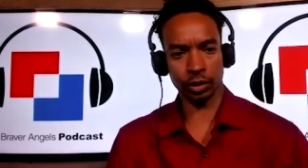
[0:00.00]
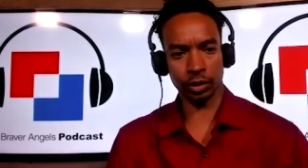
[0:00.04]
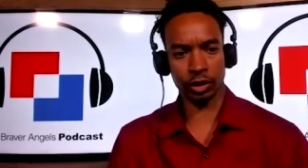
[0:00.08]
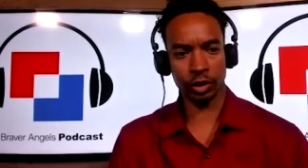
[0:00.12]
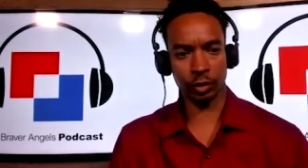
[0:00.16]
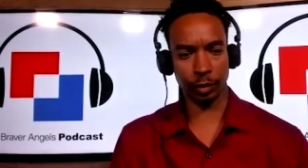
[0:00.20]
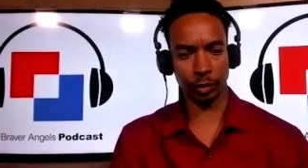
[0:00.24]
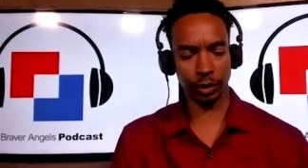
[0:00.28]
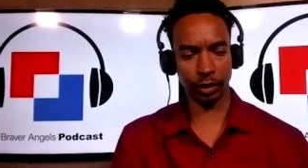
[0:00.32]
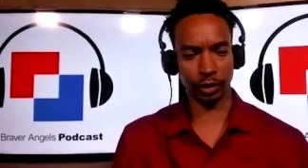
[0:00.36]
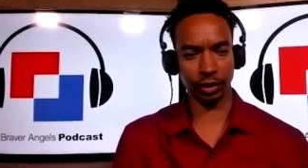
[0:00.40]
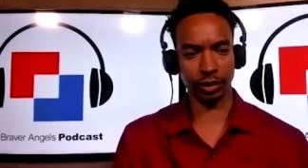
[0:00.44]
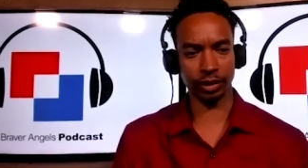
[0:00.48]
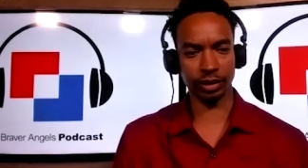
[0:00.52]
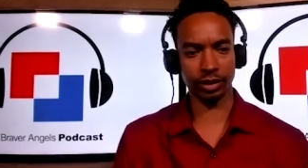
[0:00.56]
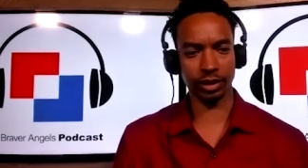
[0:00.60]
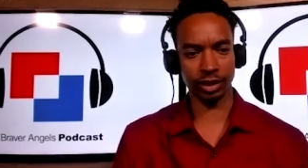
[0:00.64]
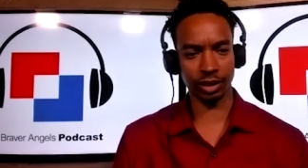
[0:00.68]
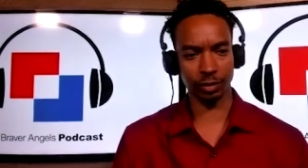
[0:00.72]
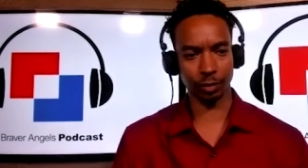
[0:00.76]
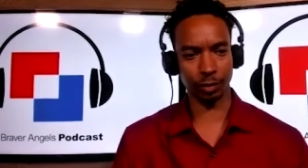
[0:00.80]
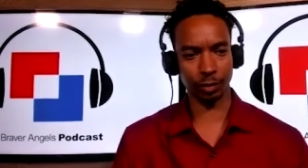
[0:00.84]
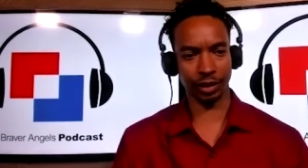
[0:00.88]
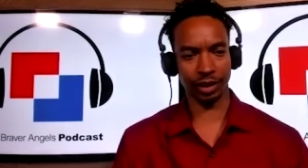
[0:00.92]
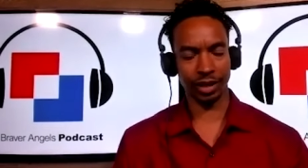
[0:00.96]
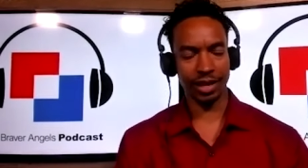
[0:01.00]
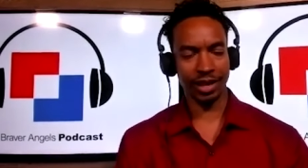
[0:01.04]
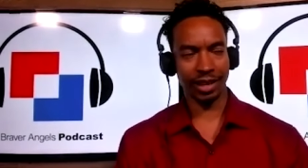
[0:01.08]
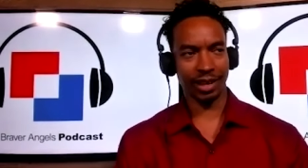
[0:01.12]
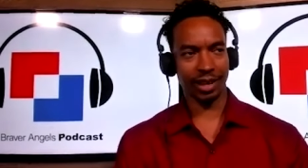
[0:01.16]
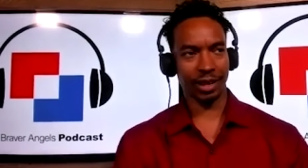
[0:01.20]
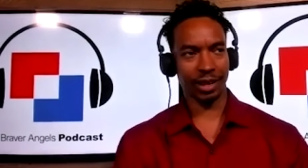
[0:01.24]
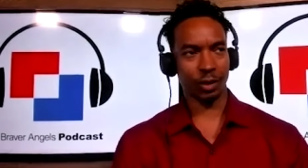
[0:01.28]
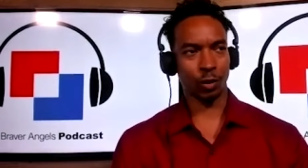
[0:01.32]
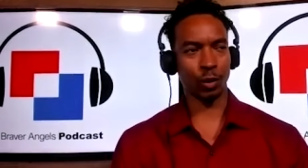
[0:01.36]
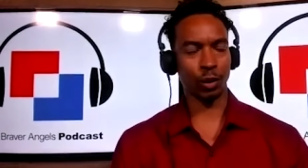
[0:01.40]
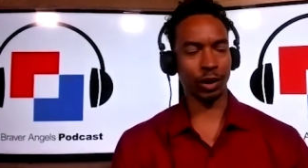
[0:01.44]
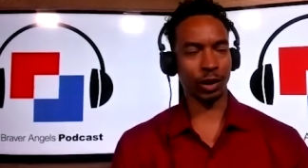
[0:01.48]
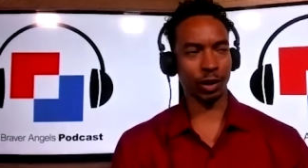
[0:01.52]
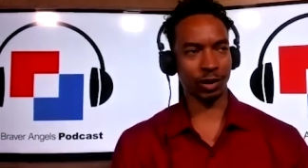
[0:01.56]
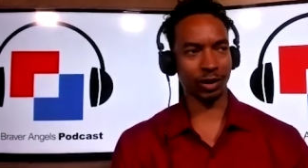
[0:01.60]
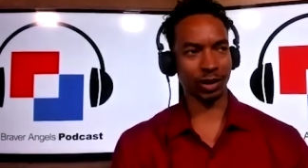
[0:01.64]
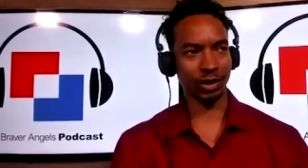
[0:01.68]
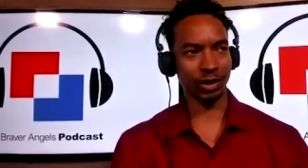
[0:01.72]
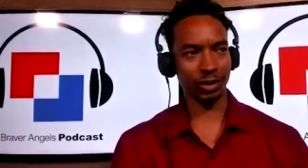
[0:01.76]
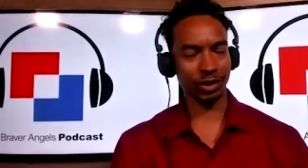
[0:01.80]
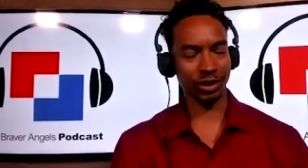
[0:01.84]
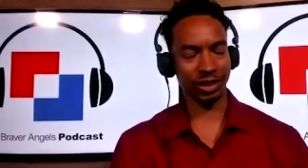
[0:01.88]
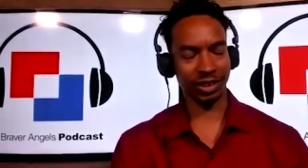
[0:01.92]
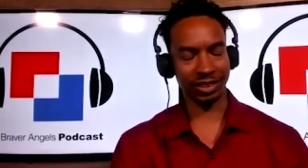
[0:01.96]
experiences, but we are
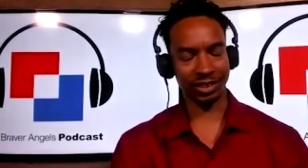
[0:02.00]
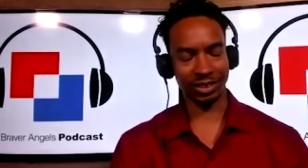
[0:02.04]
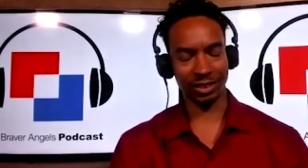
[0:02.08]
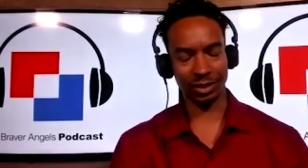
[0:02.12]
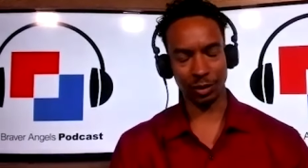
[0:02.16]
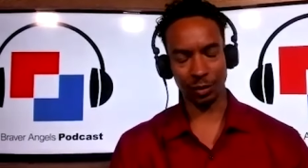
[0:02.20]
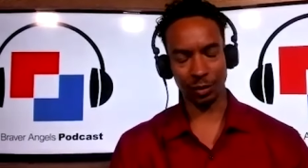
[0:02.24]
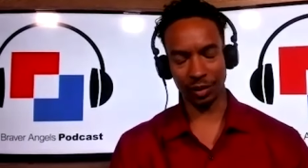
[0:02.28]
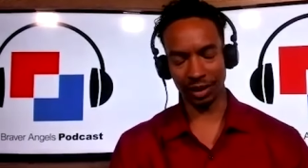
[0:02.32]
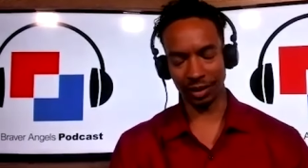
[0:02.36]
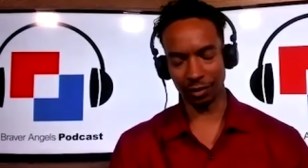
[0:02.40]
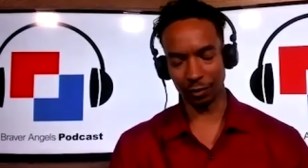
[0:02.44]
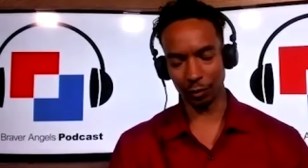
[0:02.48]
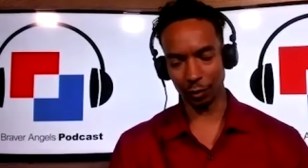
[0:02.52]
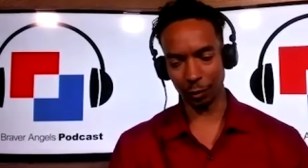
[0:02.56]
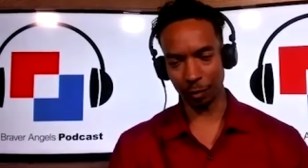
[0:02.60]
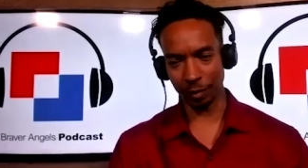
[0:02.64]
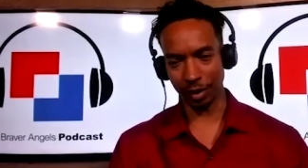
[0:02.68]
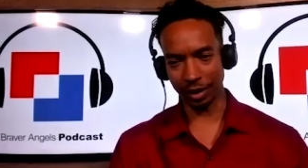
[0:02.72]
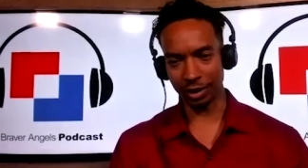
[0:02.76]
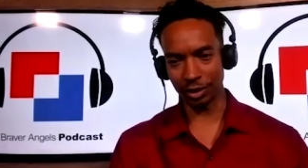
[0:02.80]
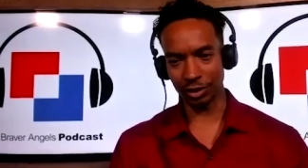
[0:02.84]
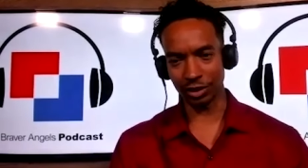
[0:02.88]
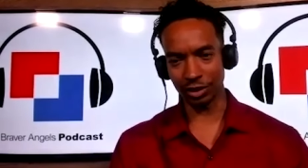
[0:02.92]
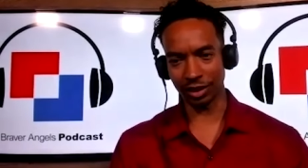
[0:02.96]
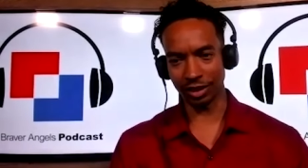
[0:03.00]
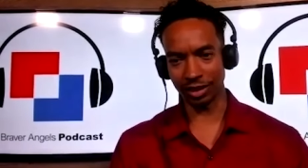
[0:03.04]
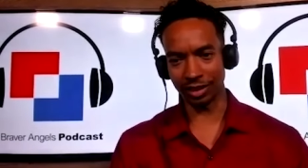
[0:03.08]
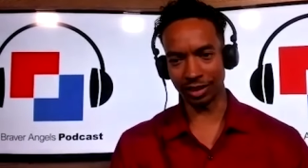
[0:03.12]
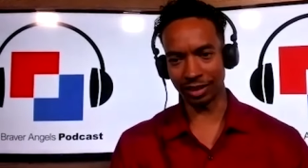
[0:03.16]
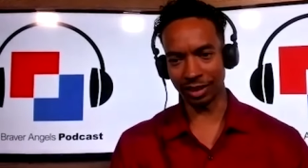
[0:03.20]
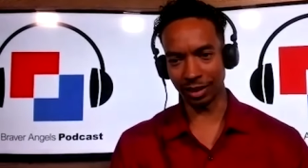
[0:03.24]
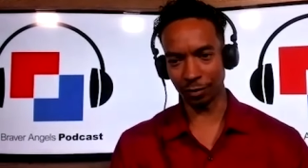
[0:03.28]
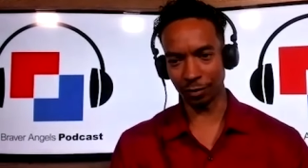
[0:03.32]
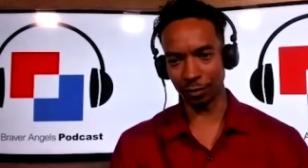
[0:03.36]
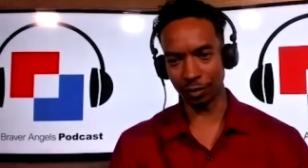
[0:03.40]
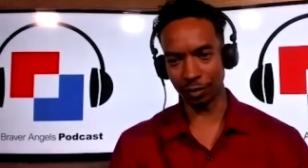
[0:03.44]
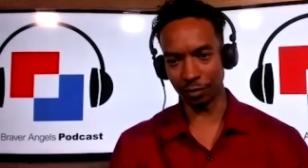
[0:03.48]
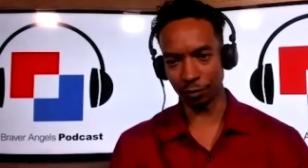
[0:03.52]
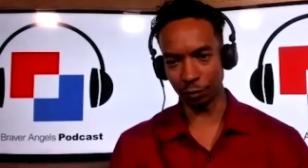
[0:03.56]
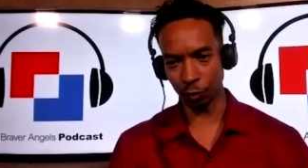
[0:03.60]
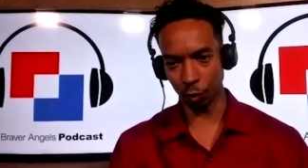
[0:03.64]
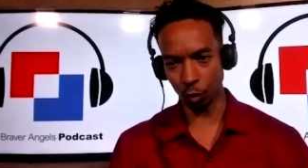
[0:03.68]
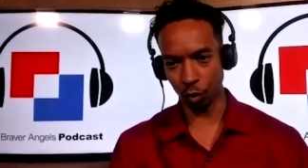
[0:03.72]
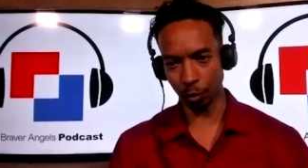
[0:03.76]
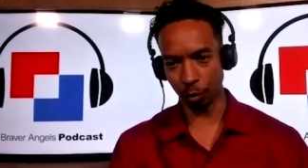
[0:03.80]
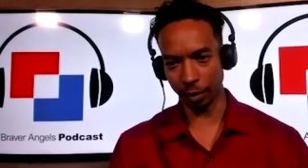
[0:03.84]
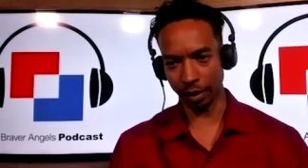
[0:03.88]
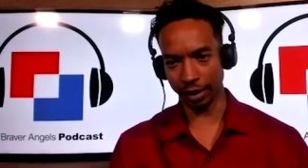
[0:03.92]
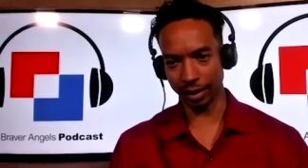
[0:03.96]
literally consuming information in different
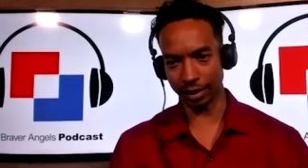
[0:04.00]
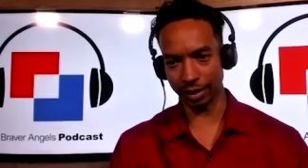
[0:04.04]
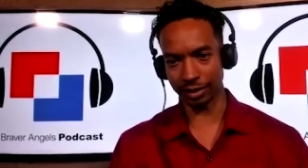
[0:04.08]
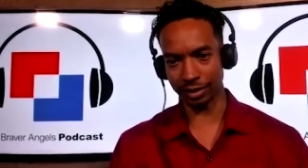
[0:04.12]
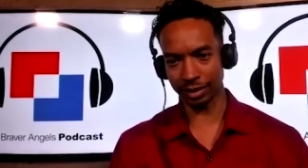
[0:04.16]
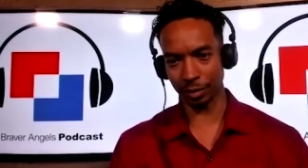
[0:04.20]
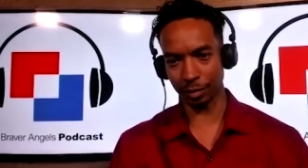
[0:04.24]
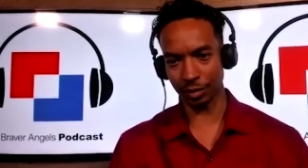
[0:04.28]
formats.